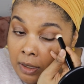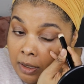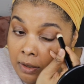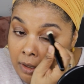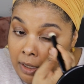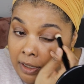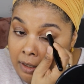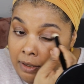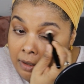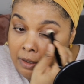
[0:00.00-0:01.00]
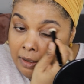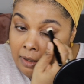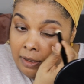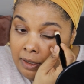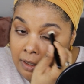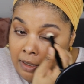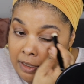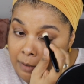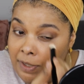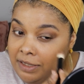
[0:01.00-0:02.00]
Okay.
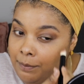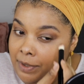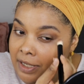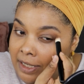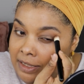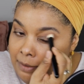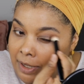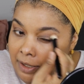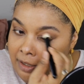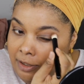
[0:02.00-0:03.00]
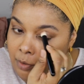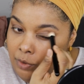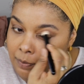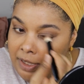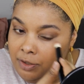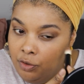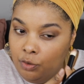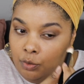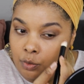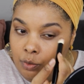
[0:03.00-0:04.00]
This picked up a nice amount. I thought it would be
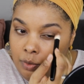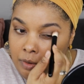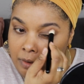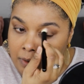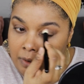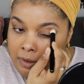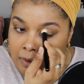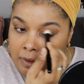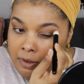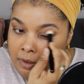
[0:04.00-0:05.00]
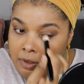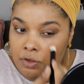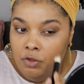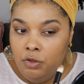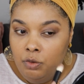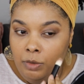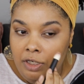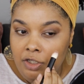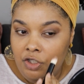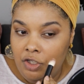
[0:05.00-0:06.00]
too
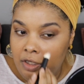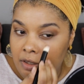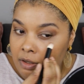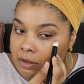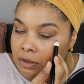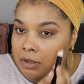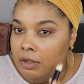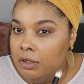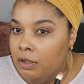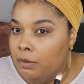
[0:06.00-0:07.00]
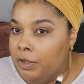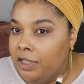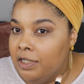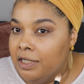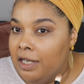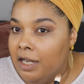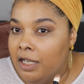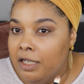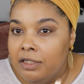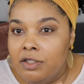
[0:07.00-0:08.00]
much, but it's
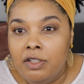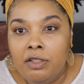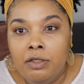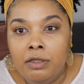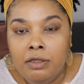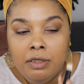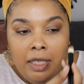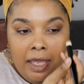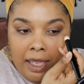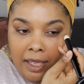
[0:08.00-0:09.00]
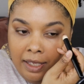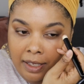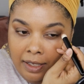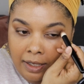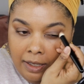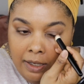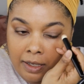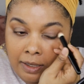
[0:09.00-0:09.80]
not. Hey.